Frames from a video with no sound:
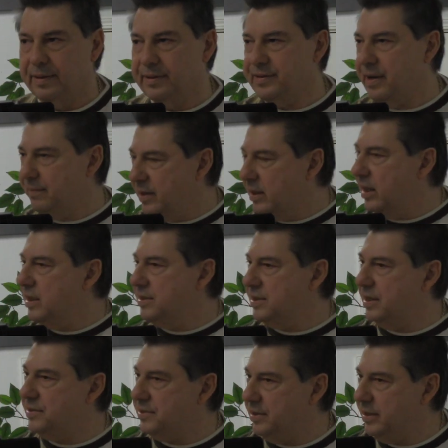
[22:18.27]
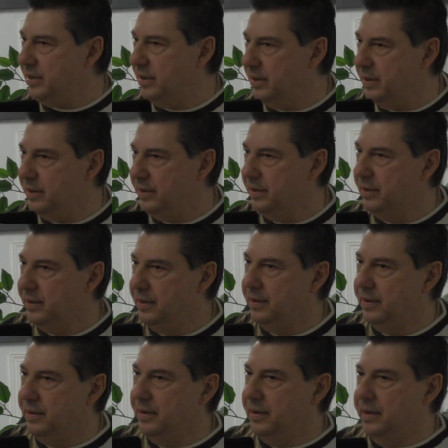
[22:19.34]
Does that make any sense to you?
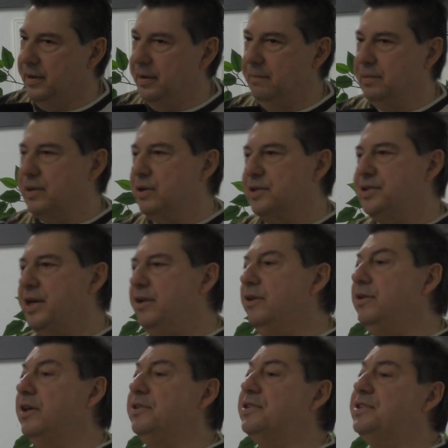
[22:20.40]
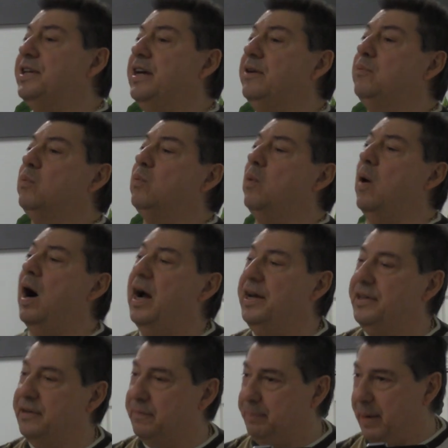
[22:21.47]
Because they don't understand why
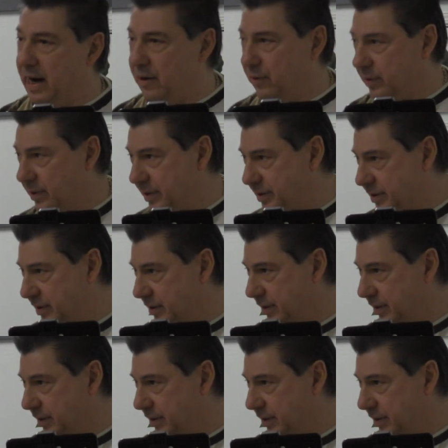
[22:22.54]
they're powerless.